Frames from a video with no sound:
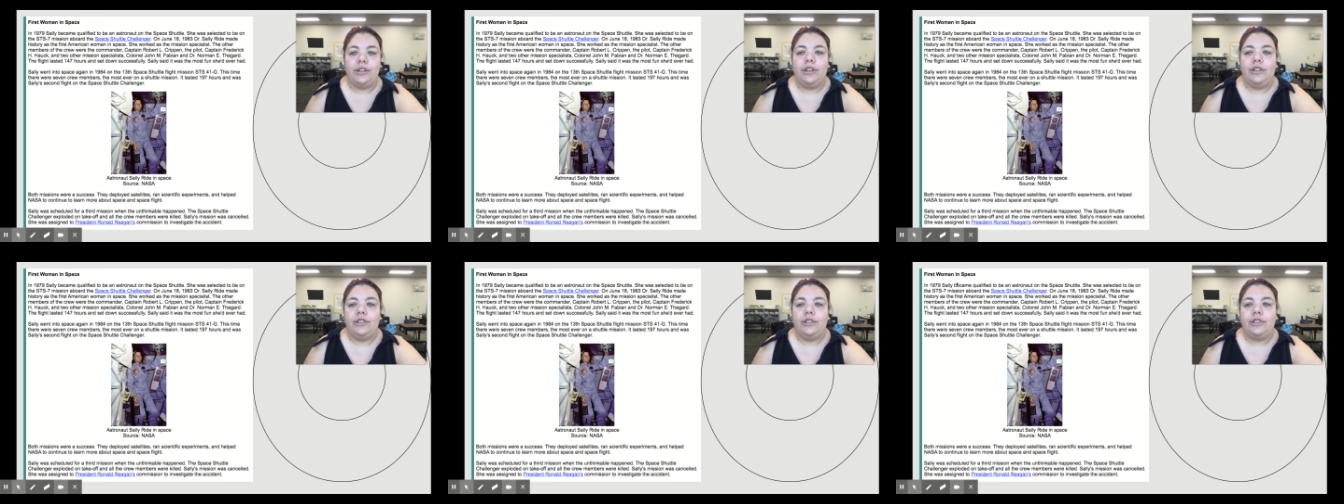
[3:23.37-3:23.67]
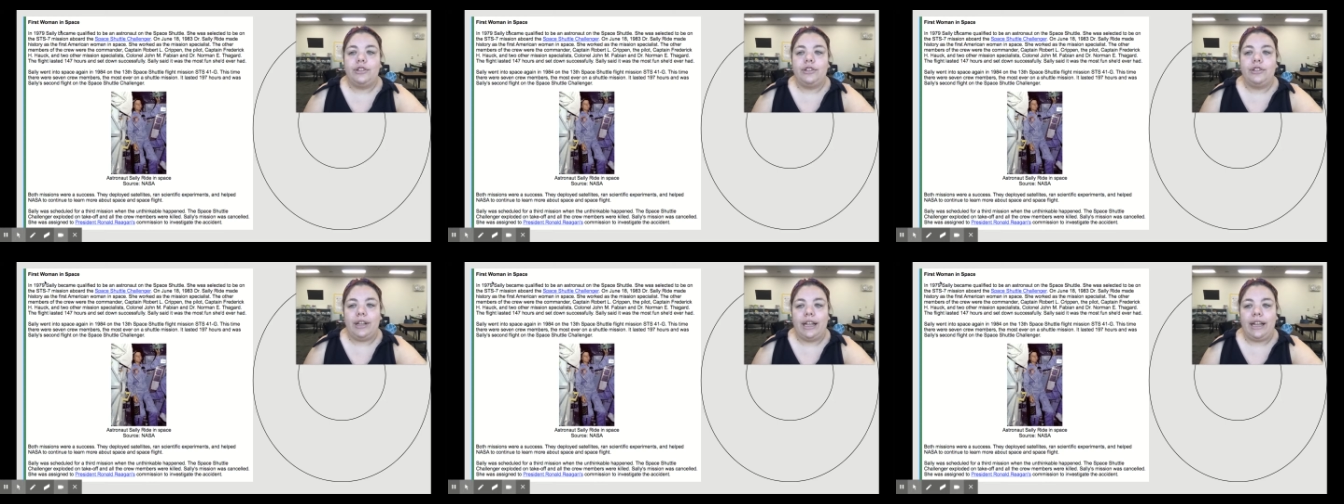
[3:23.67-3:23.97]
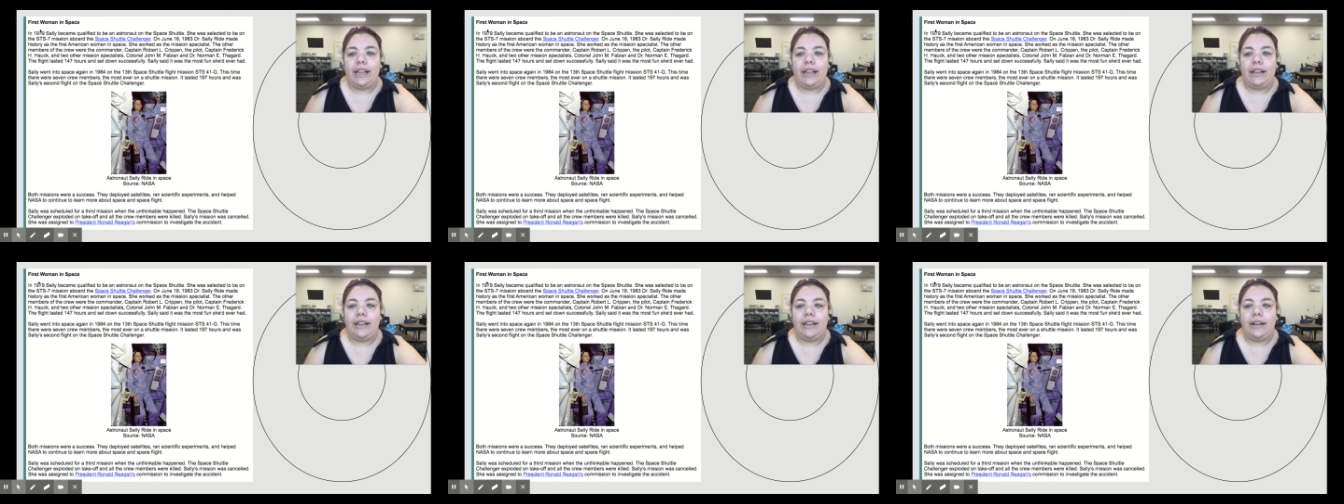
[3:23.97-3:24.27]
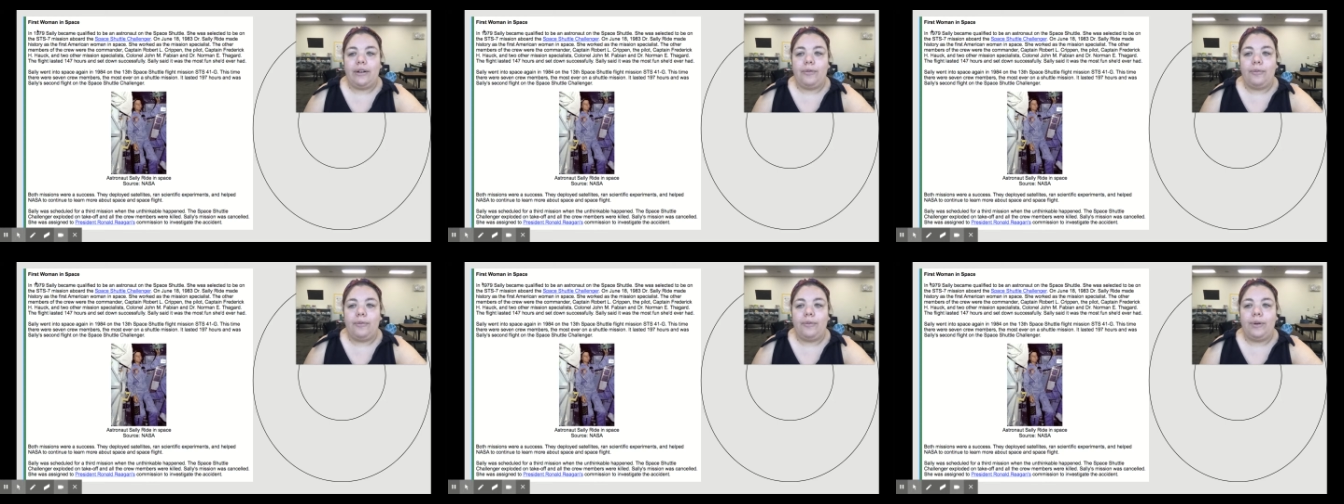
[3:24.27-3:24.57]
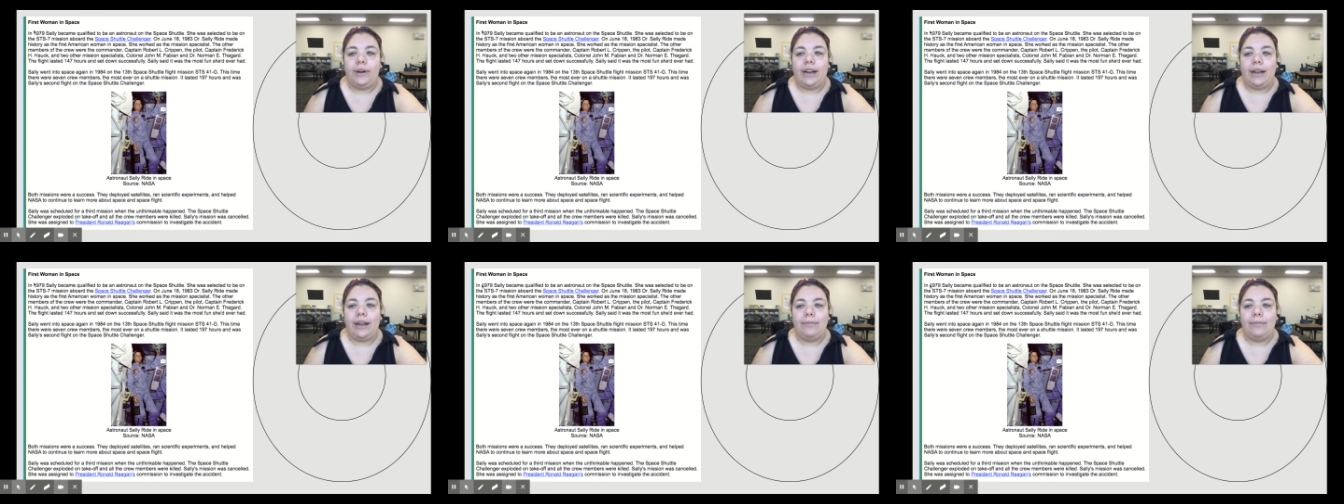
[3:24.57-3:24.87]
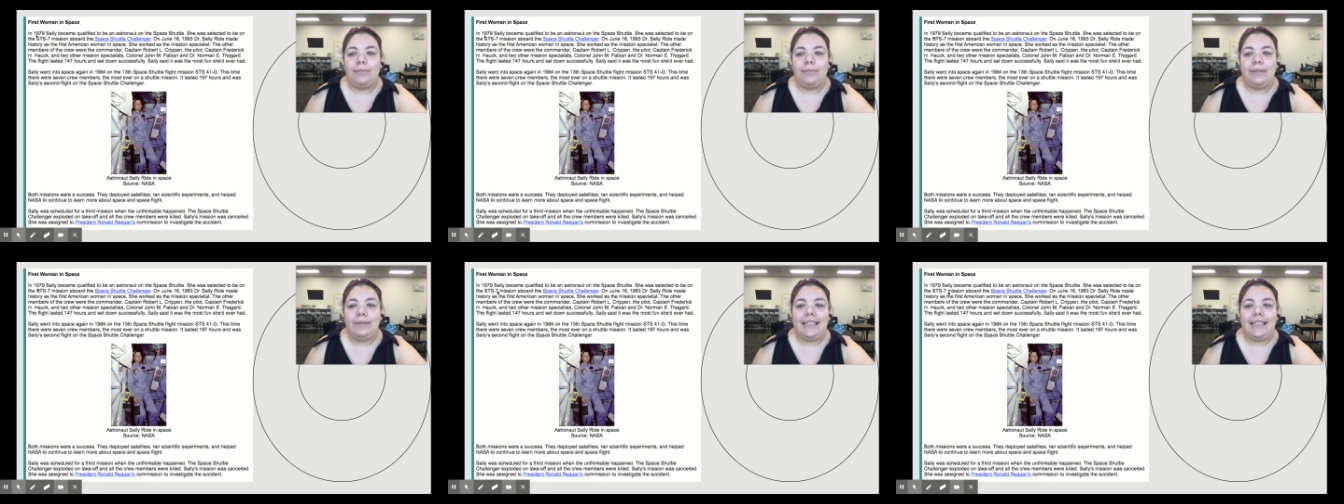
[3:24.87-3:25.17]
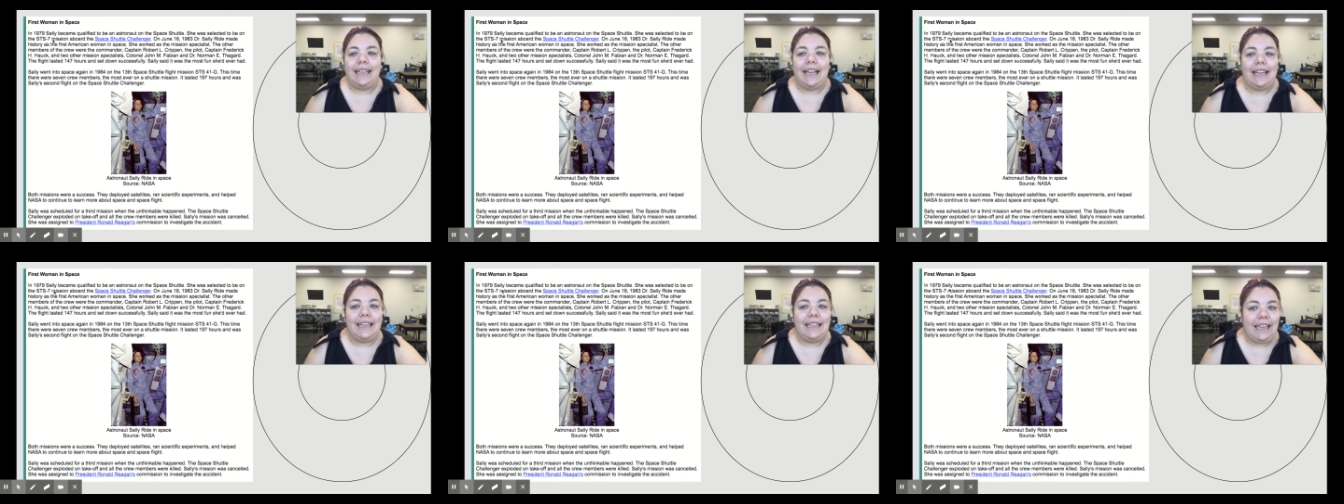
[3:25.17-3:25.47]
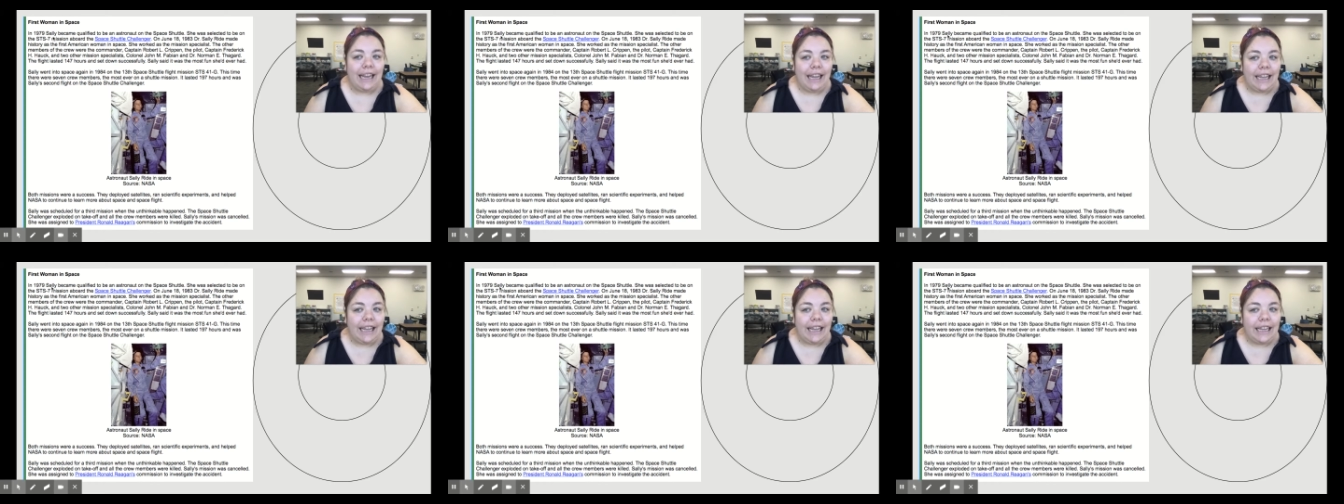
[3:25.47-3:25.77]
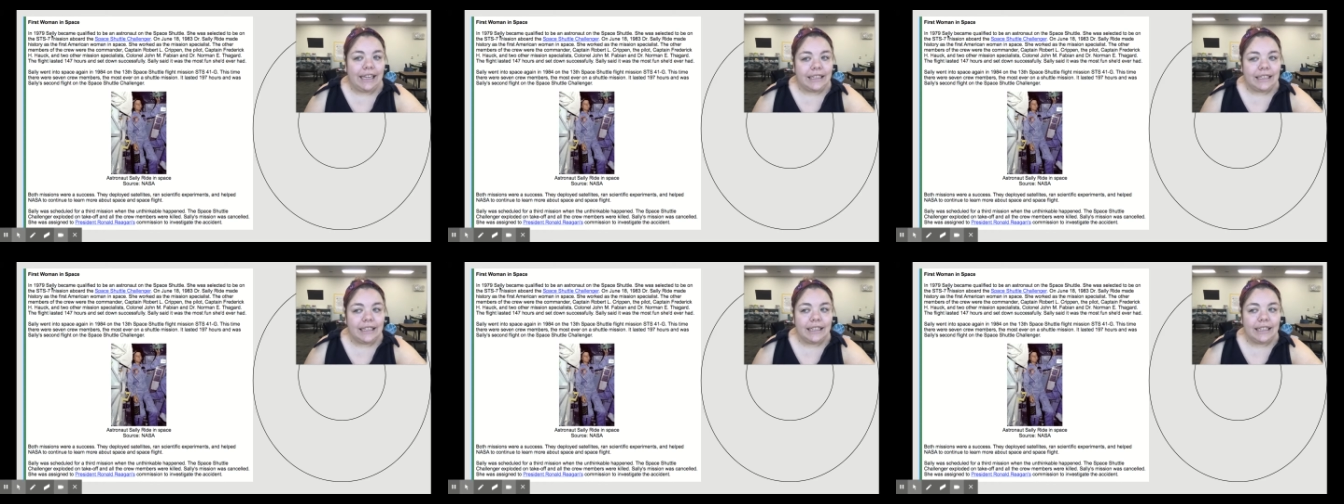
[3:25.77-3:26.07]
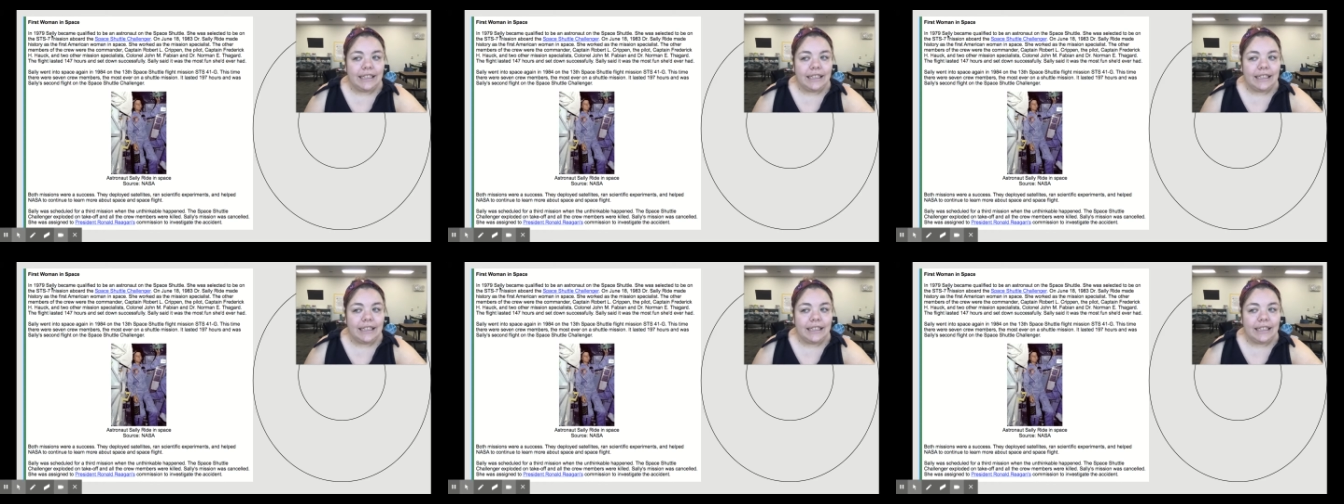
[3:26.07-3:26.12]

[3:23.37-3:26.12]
So like when I'm seeing a date,